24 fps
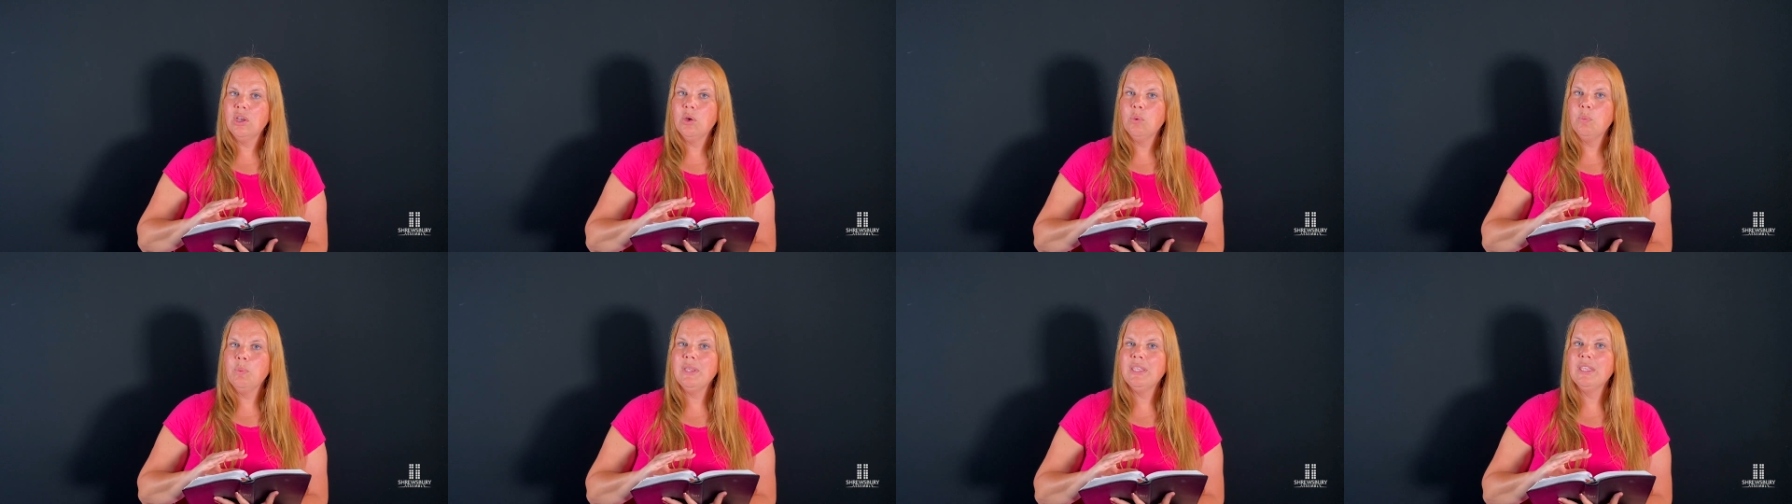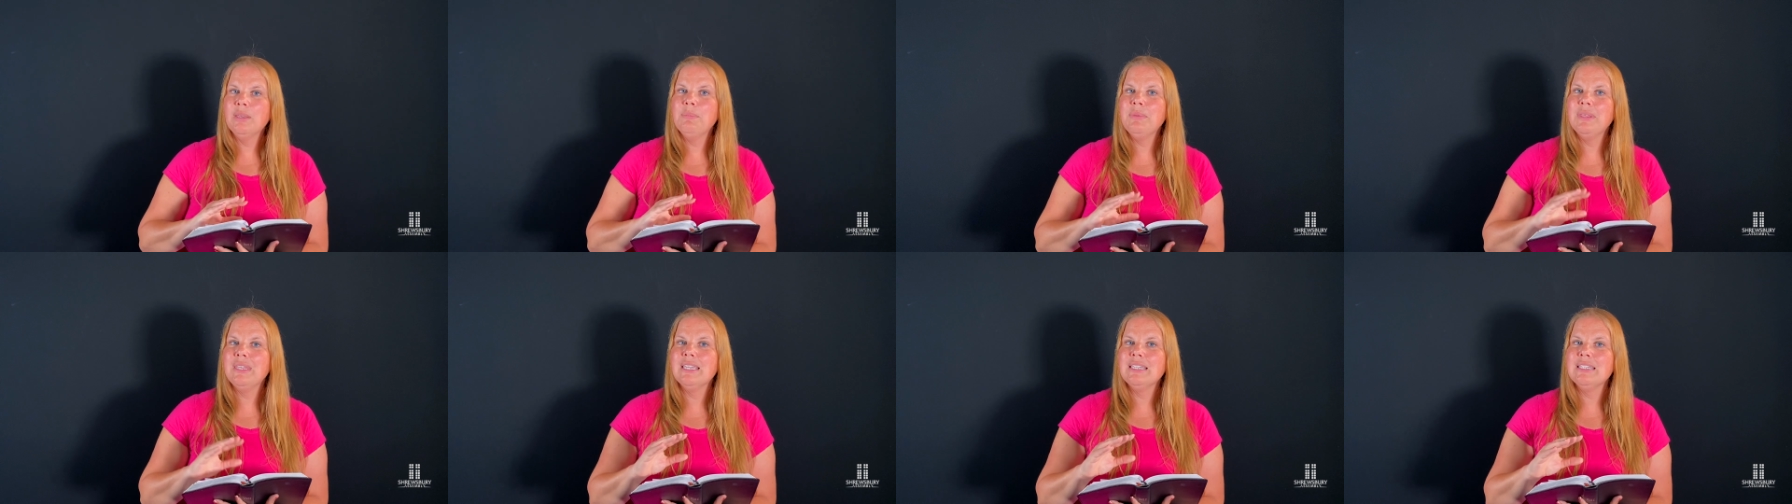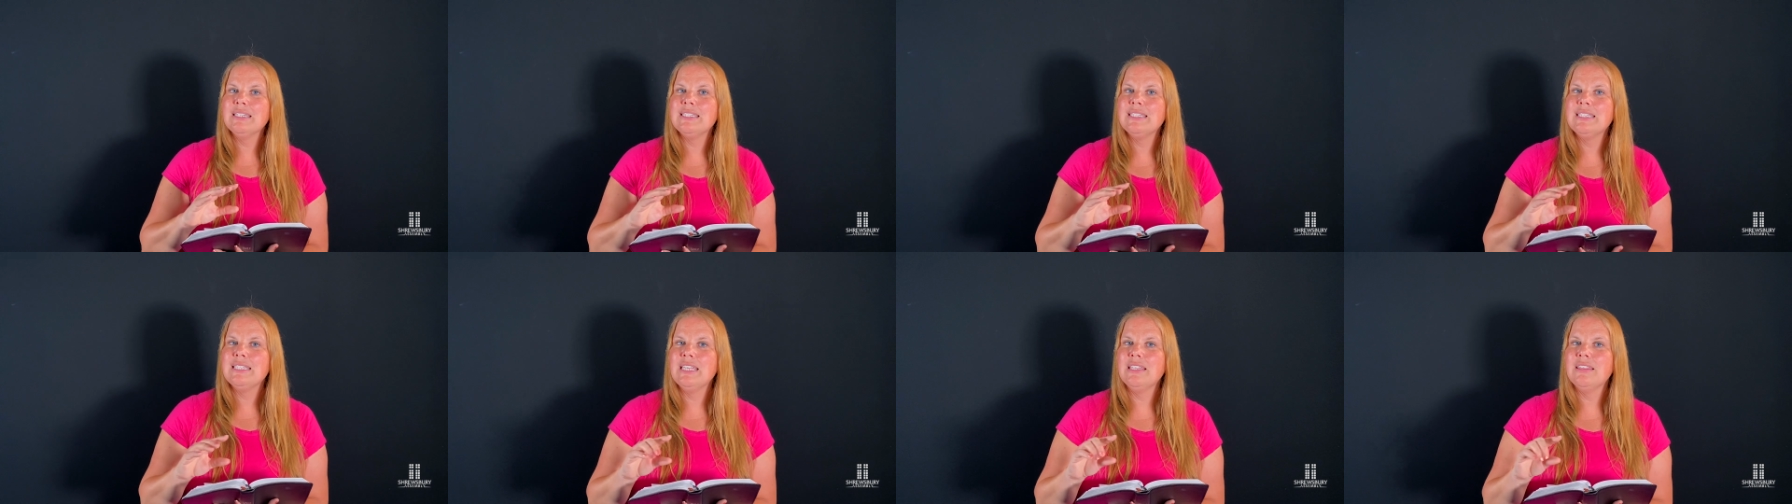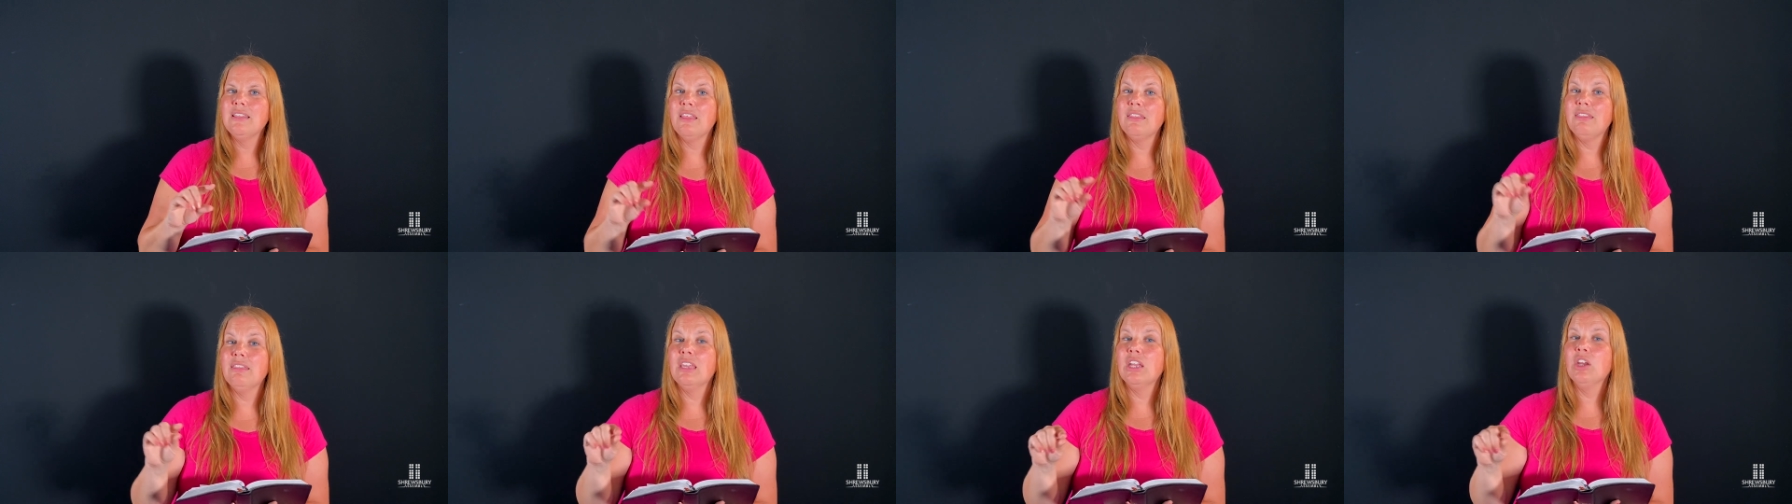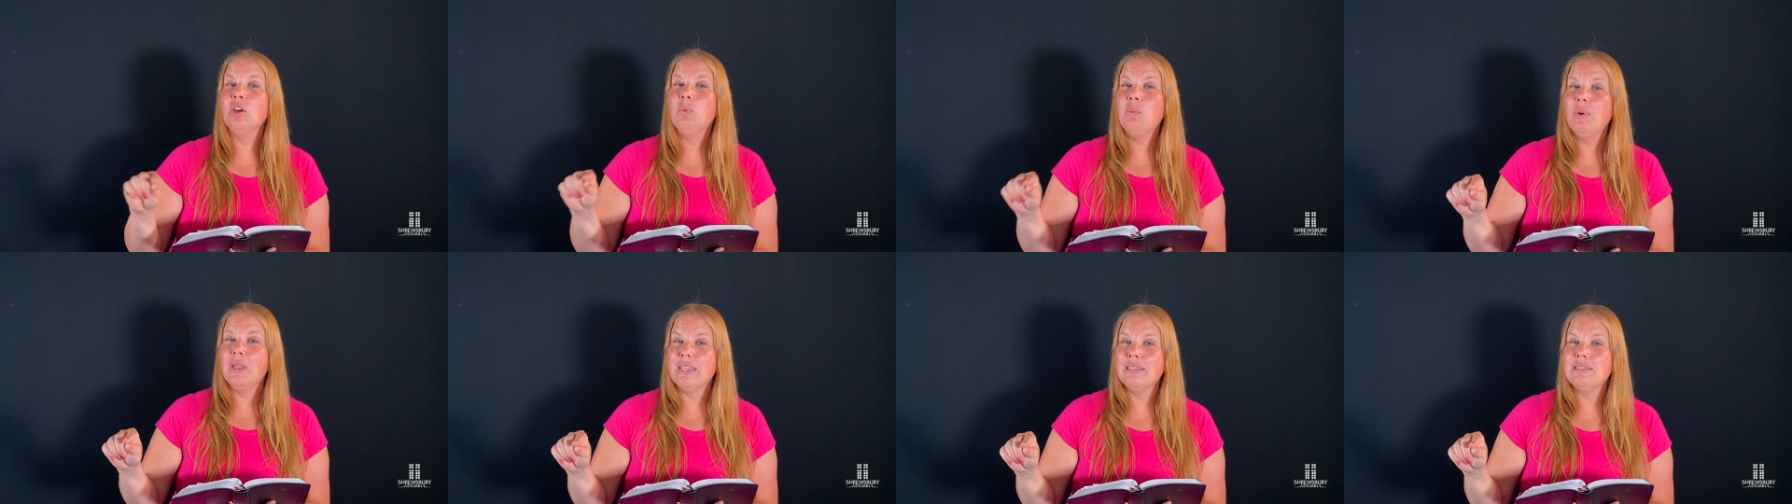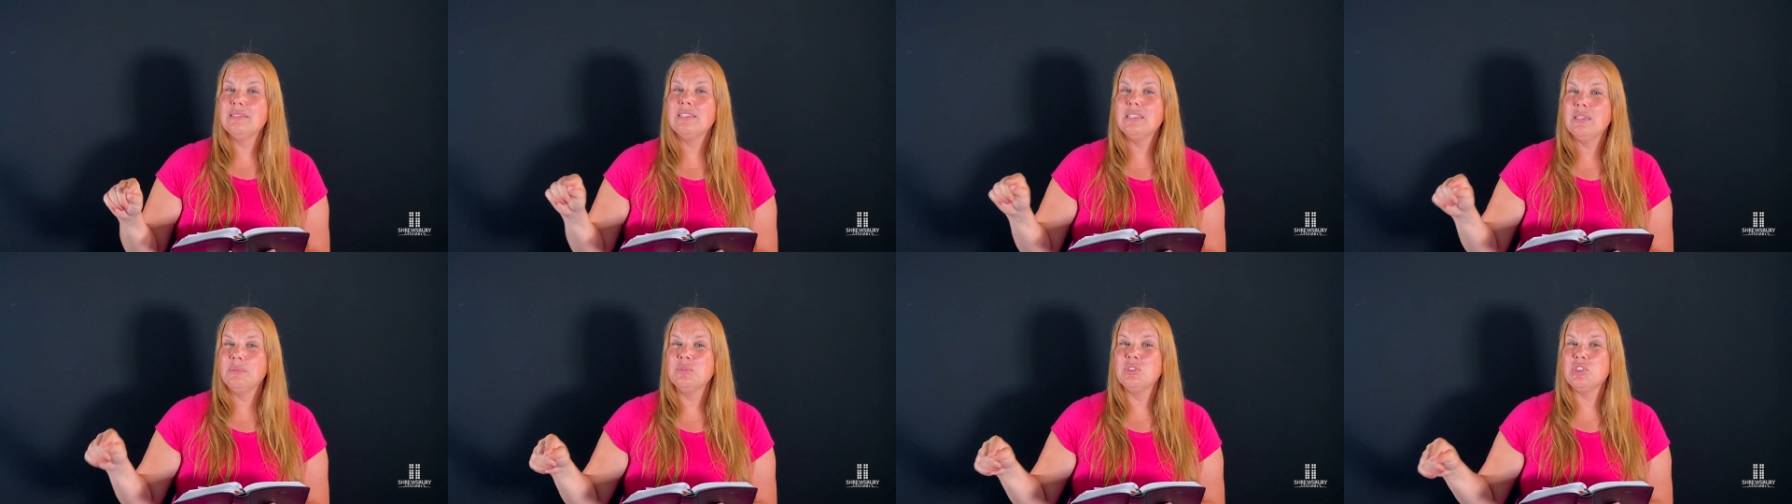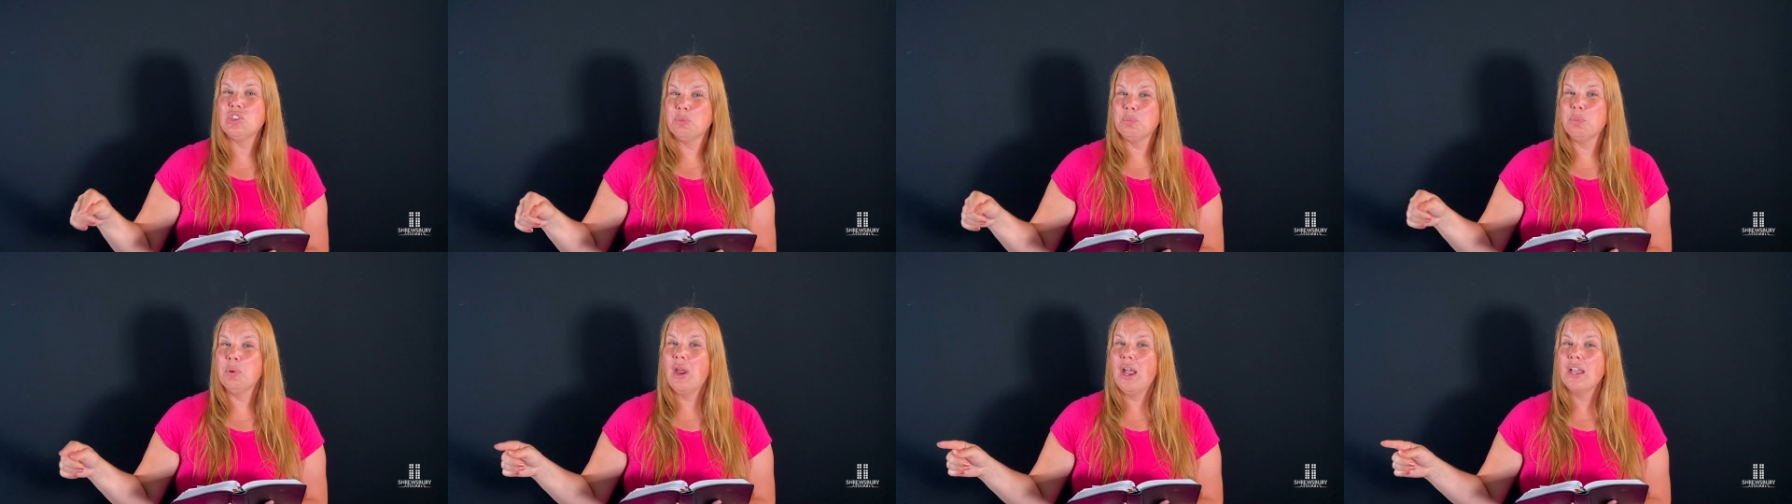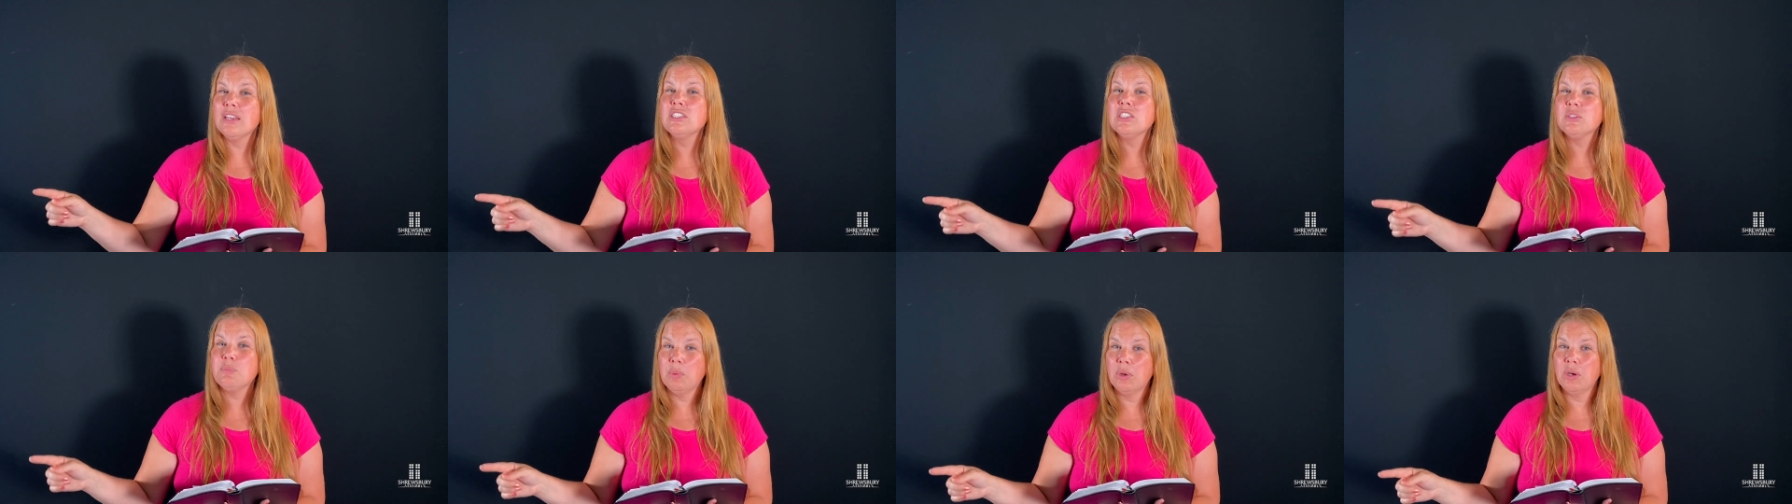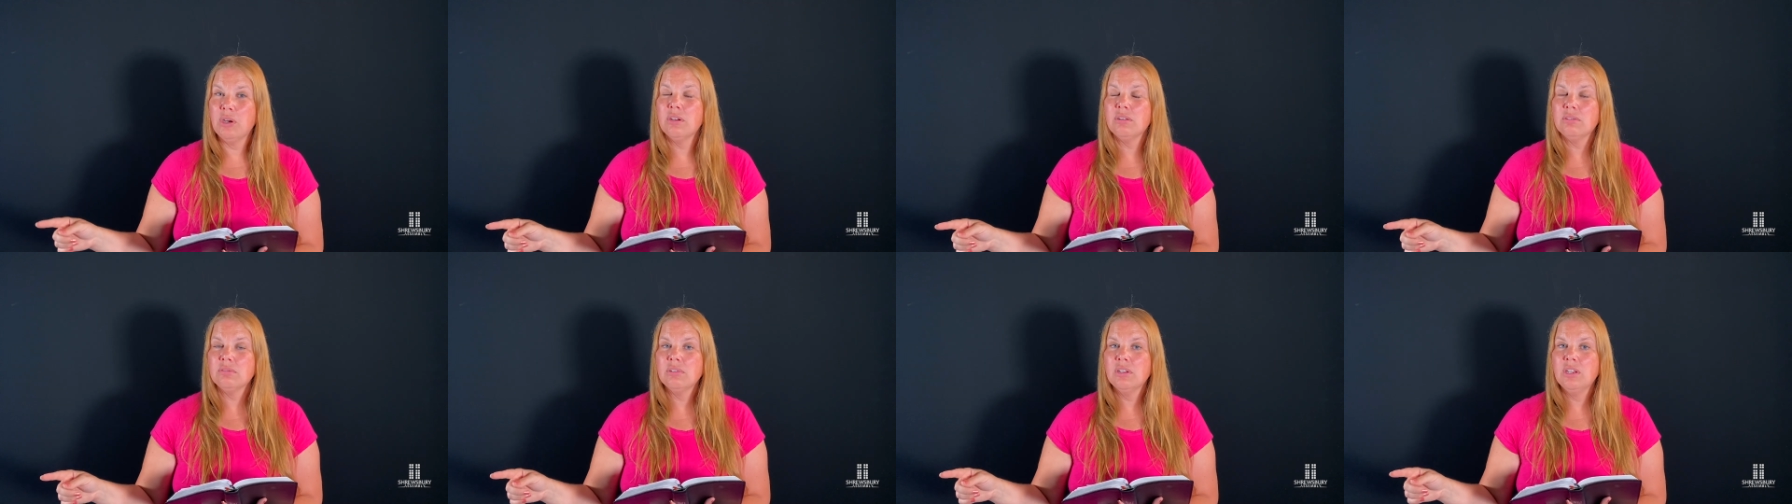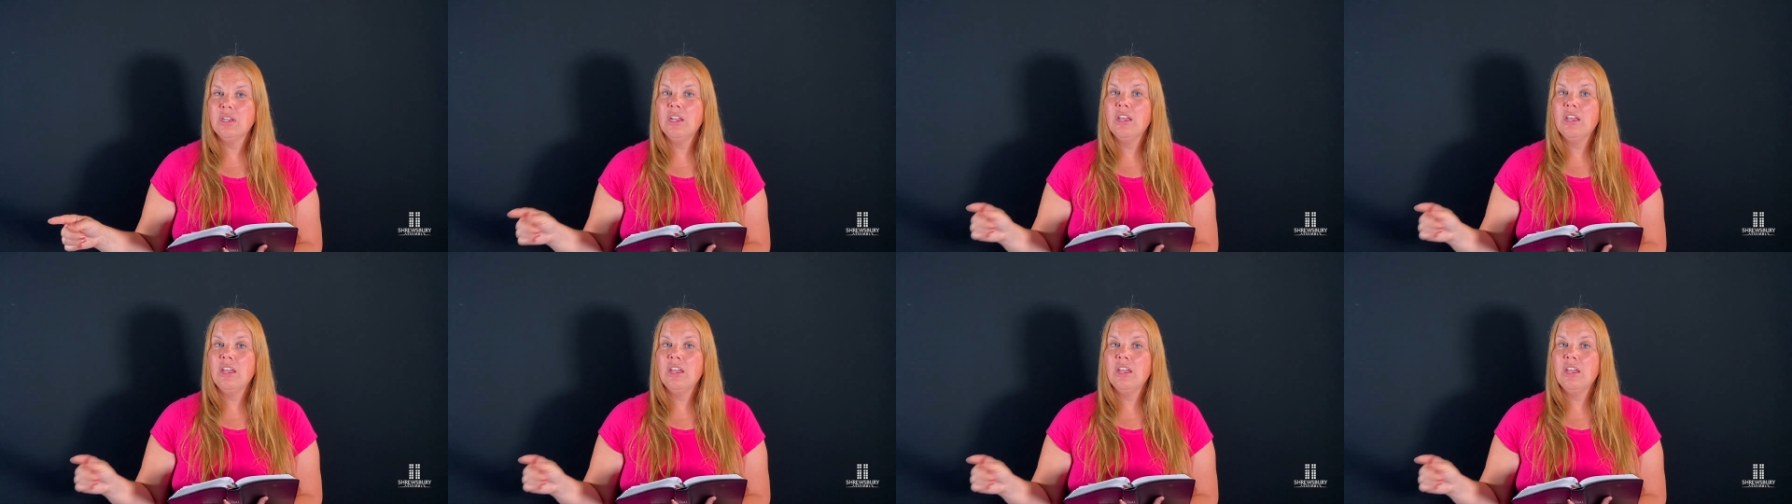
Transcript: we can begin to see that their way seems to prosper